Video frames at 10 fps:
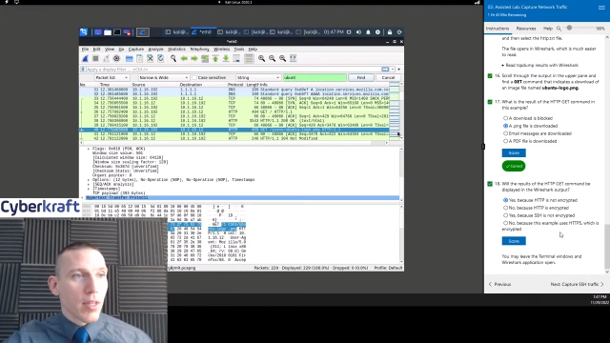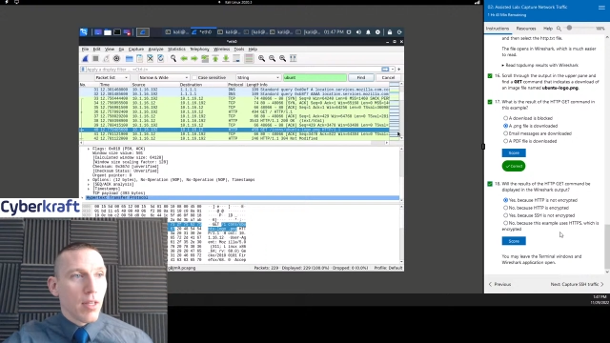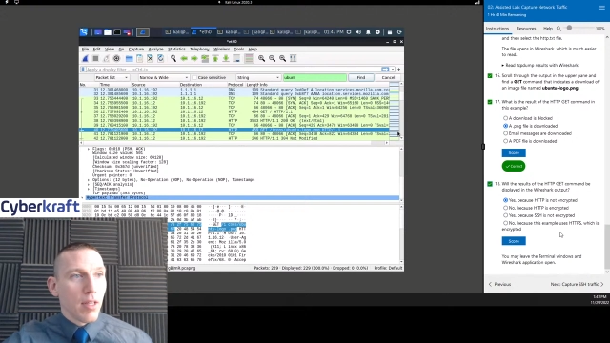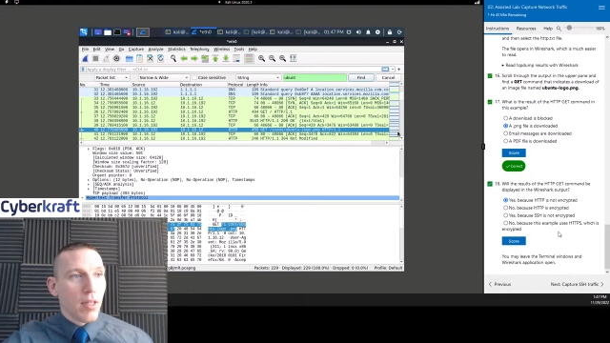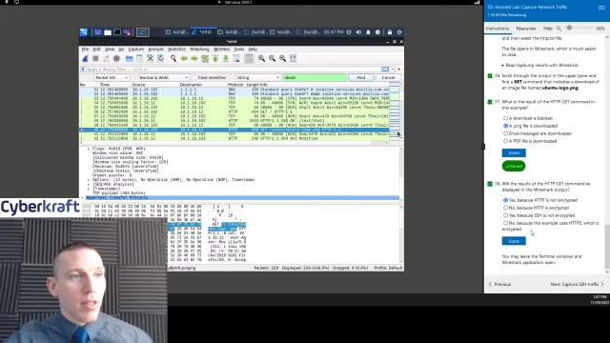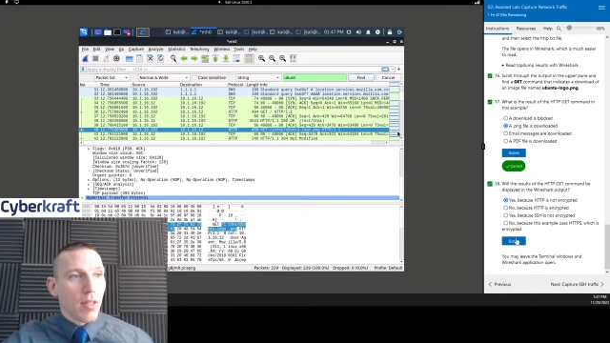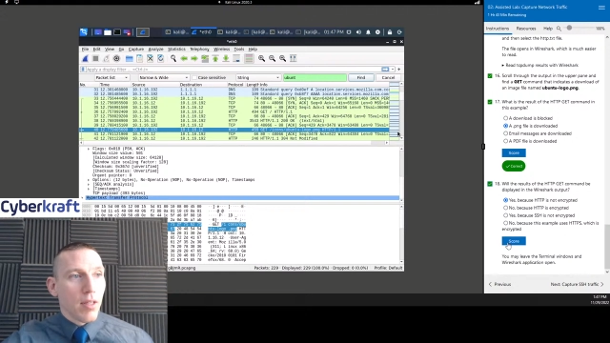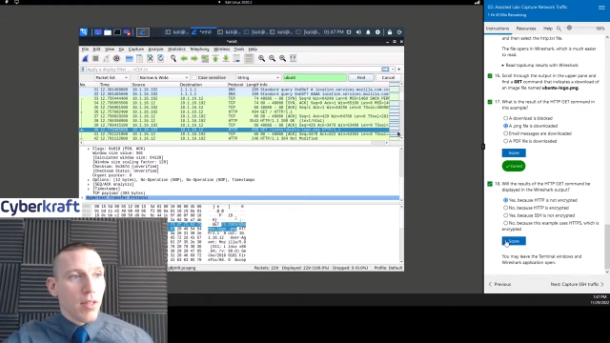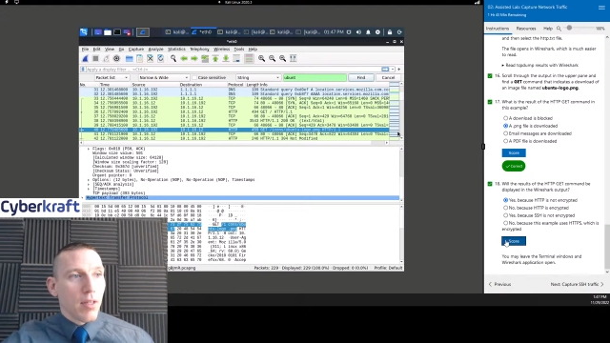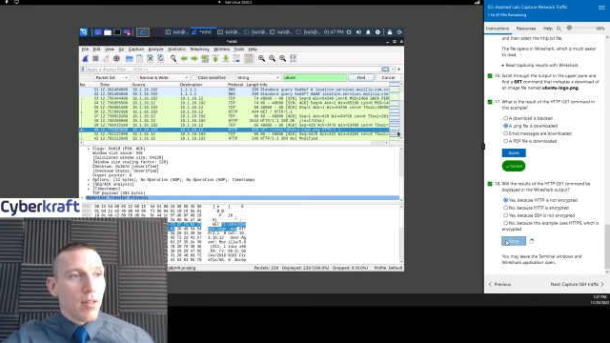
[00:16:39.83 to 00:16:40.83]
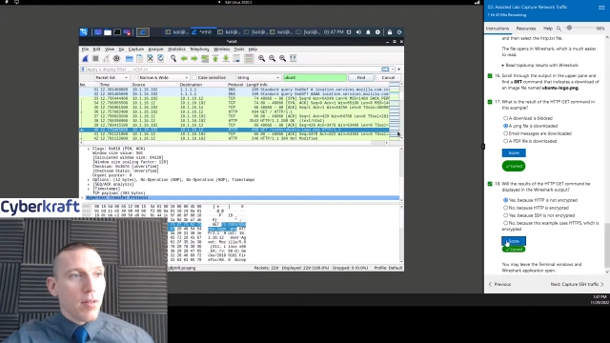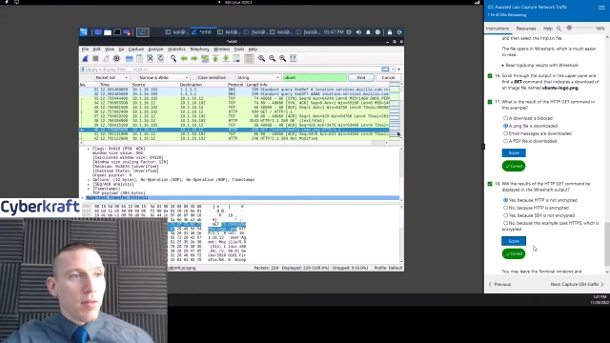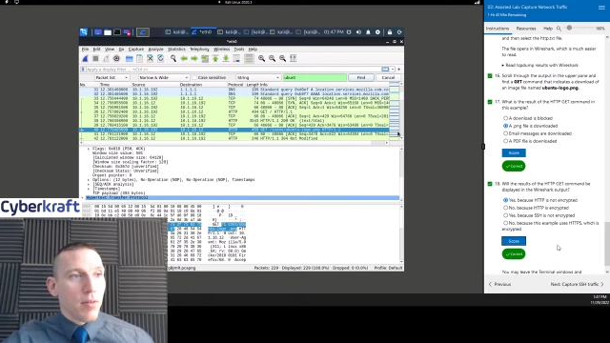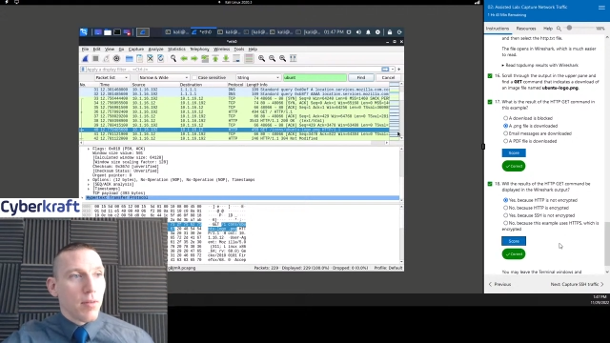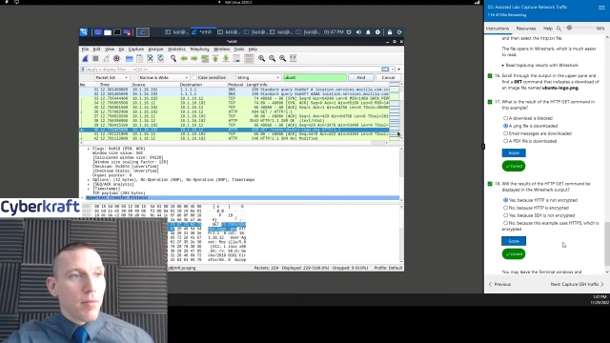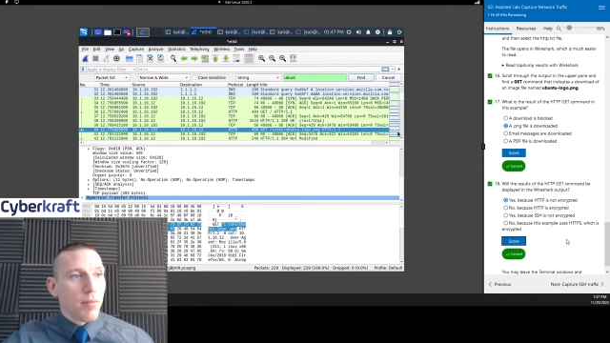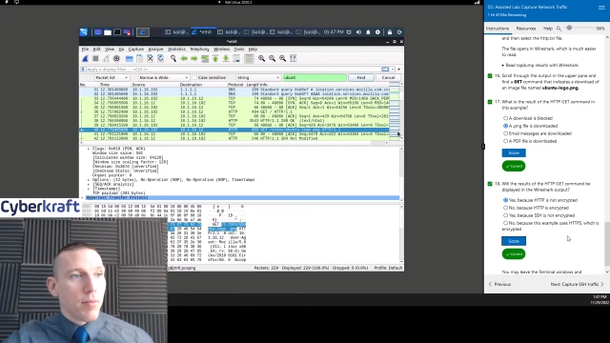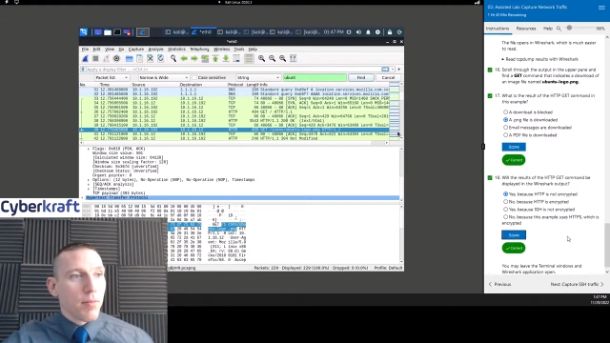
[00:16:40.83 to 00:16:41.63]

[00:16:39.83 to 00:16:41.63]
(no one is talking)